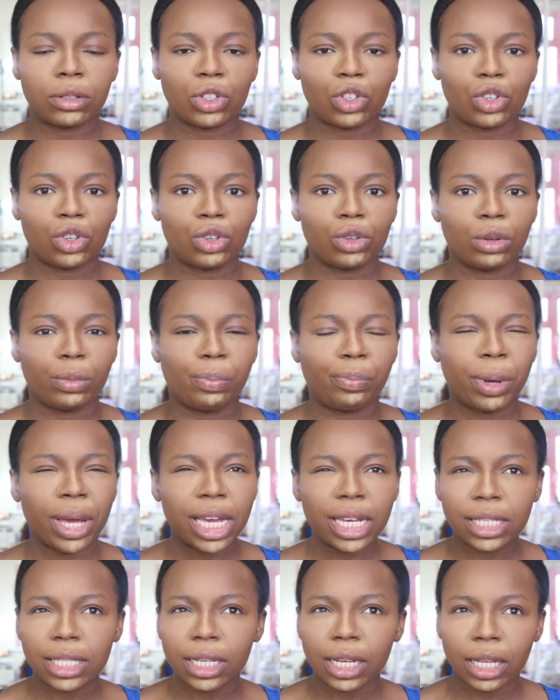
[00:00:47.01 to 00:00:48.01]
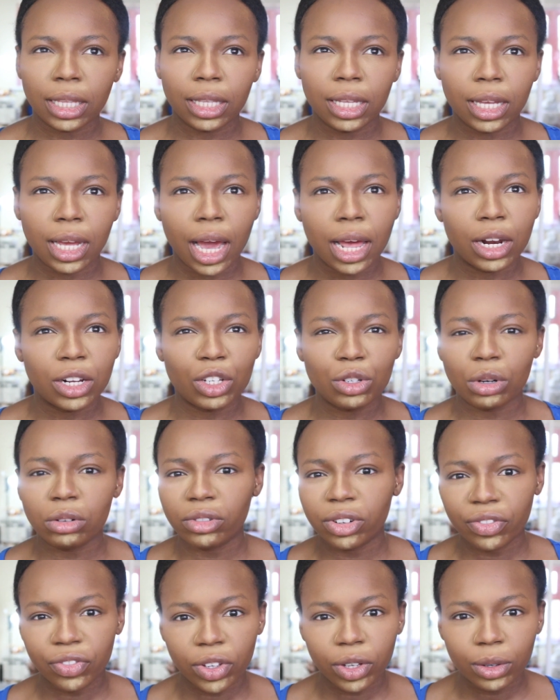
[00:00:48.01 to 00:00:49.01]
to basically kind of do a
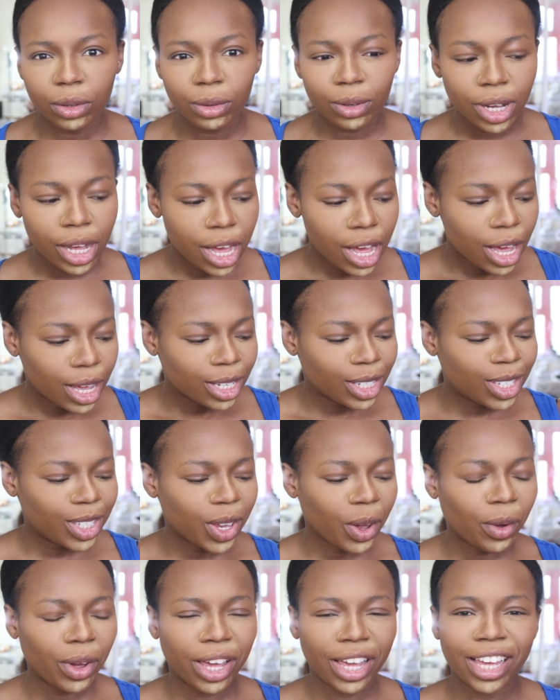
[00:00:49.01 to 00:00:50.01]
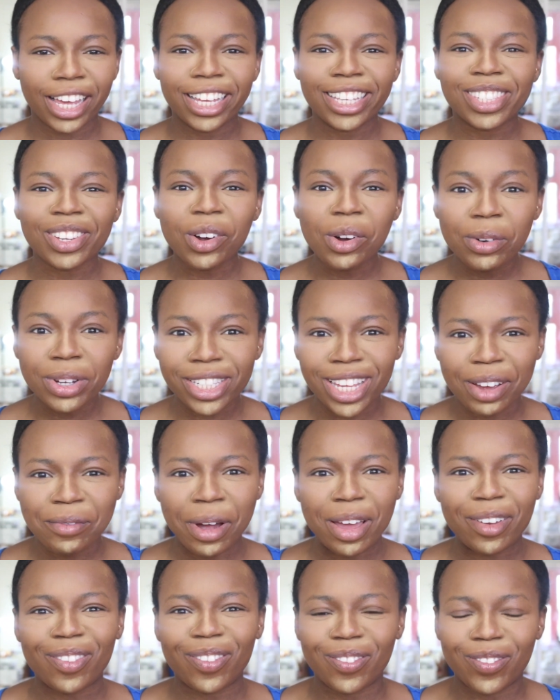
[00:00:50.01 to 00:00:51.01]
review. So it's almost like
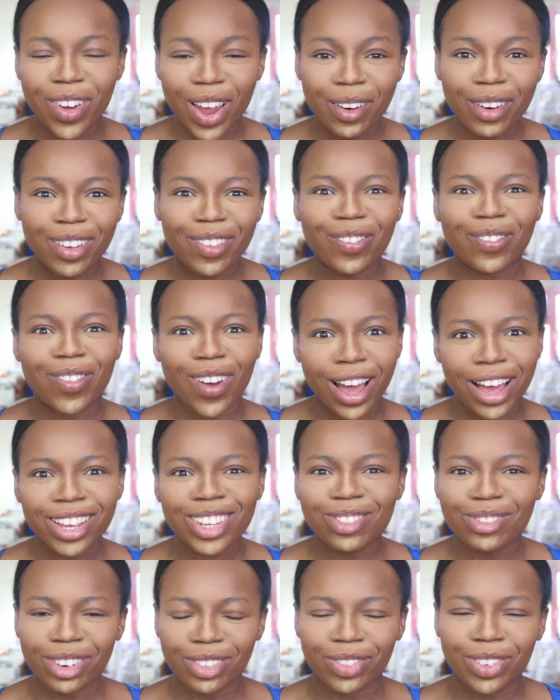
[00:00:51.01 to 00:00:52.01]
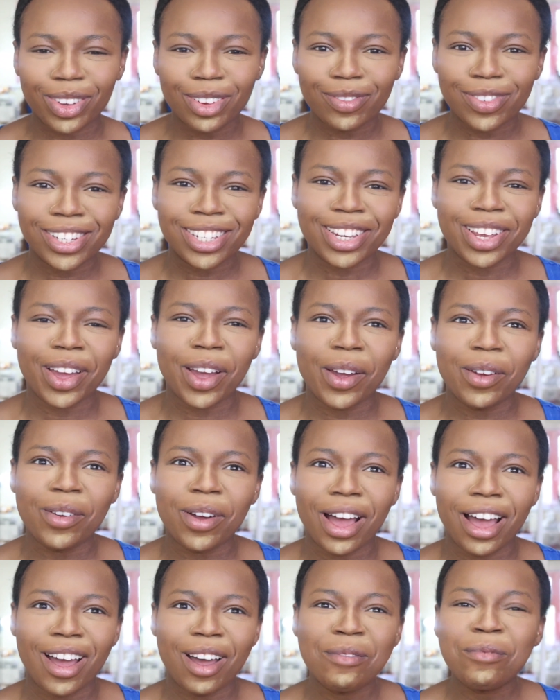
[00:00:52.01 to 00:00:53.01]
my very first review
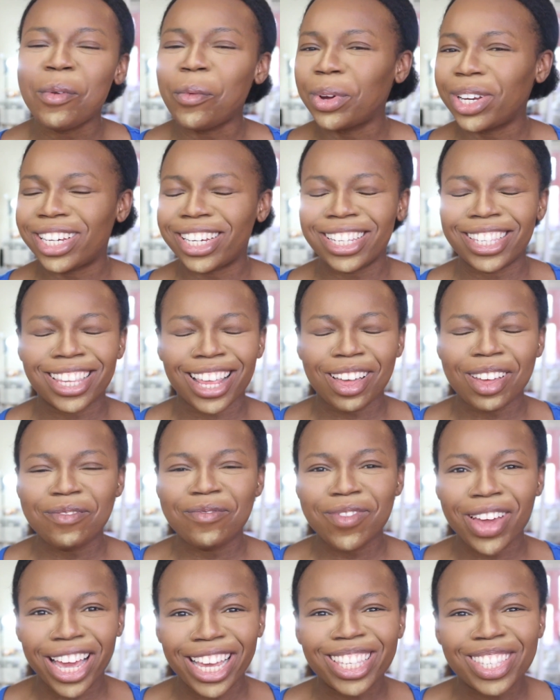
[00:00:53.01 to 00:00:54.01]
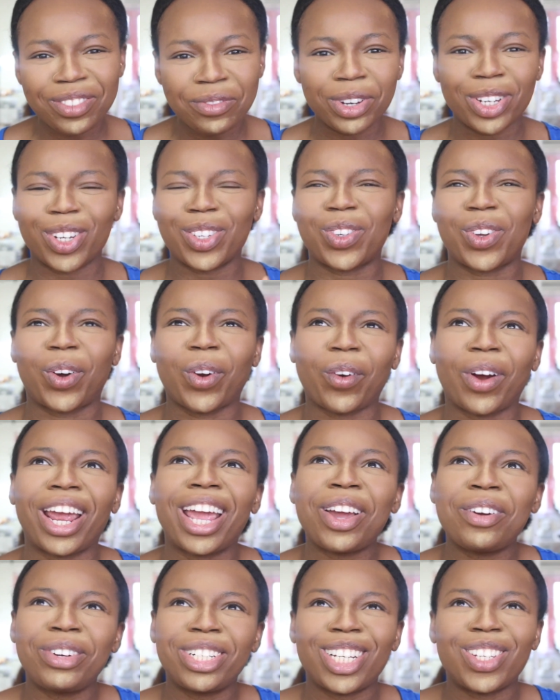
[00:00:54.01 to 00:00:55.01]
video, which is amazing, which is
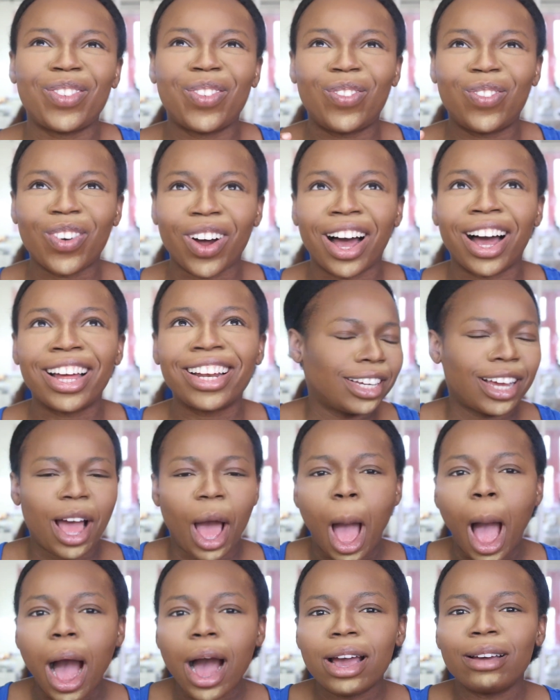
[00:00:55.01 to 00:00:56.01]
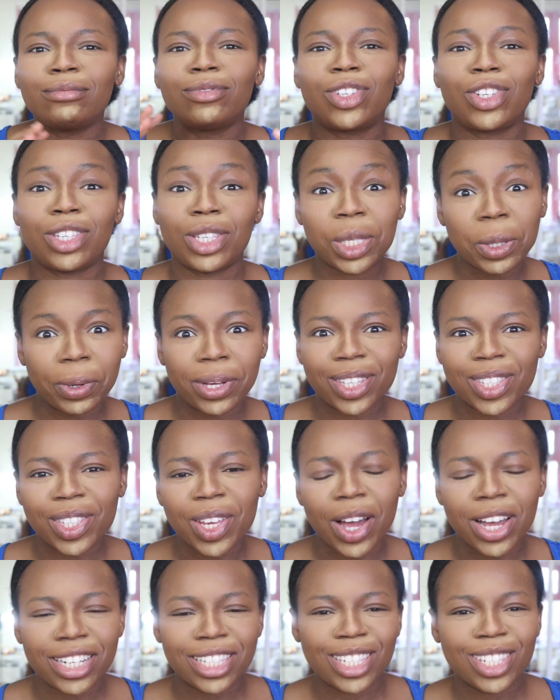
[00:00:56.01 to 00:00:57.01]
great, which is fun. I'm just so
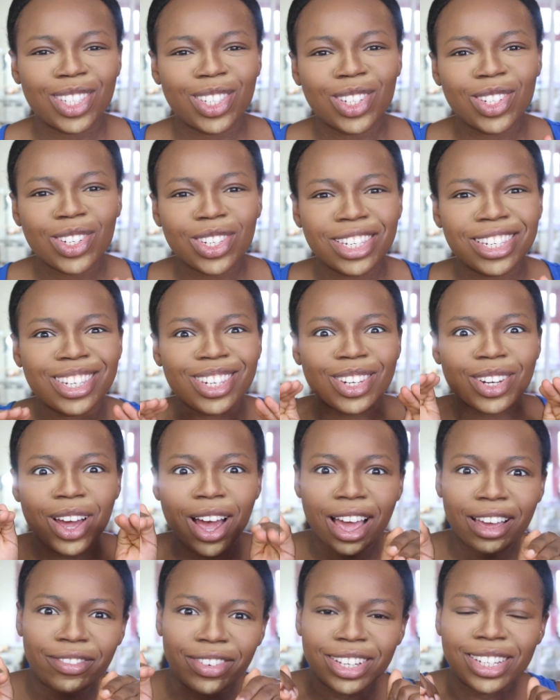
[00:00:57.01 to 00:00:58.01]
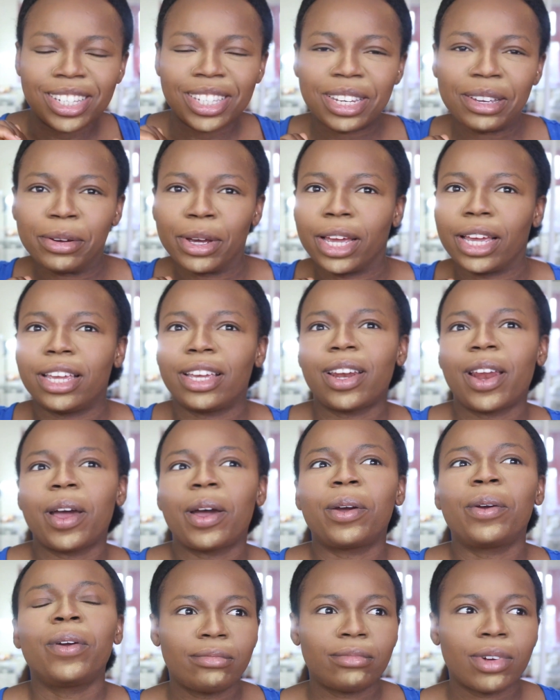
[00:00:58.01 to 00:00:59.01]
excited to just dive into it, you
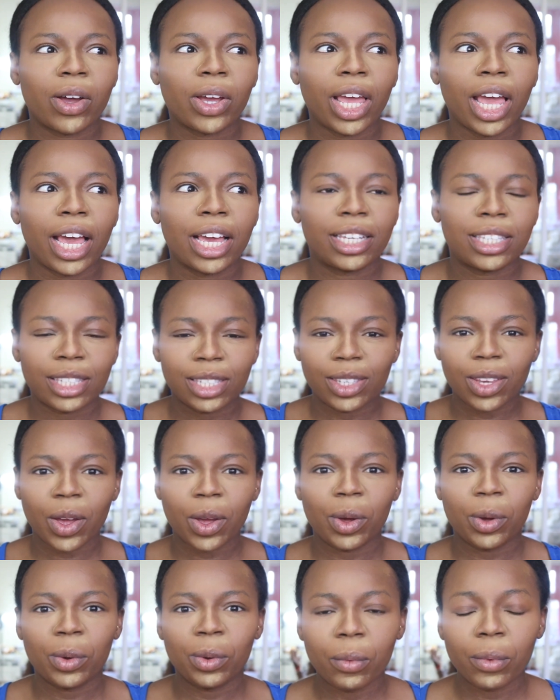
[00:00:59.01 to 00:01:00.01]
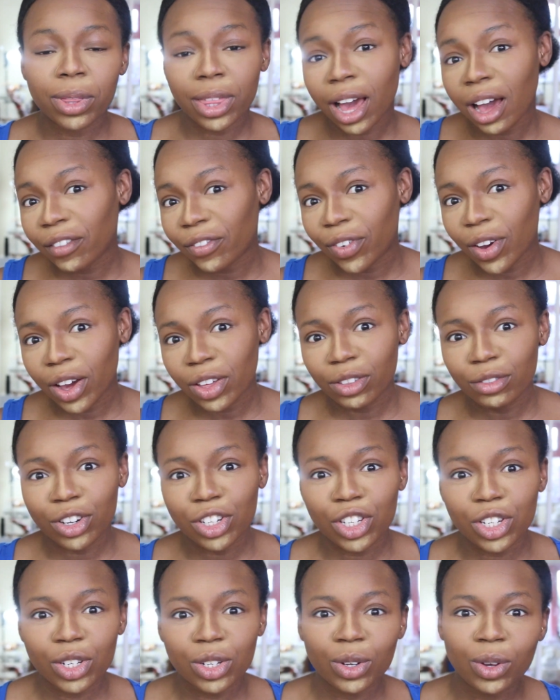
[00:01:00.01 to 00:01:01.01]
know. Okay, so without further
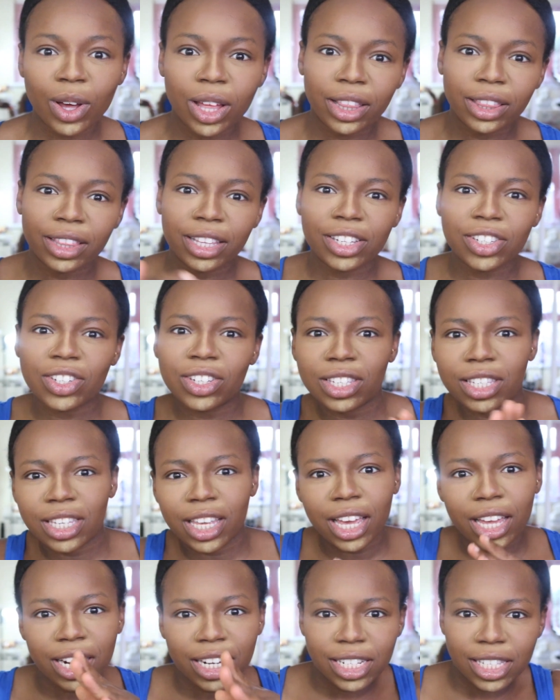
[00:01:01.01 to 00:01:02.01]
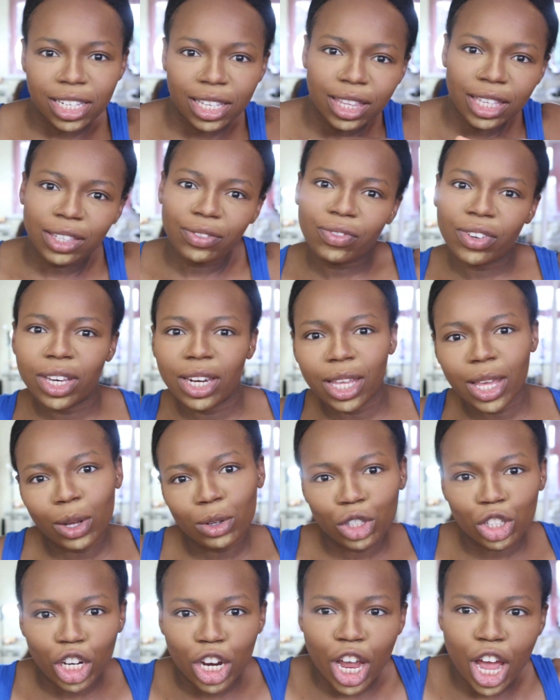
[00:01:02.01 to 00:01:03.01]
ado, let's just get into this
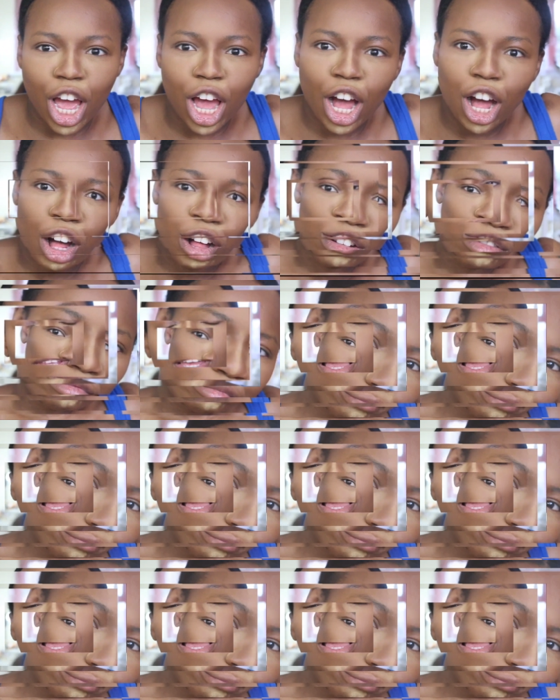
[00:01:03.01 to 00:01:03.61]
video, ciao.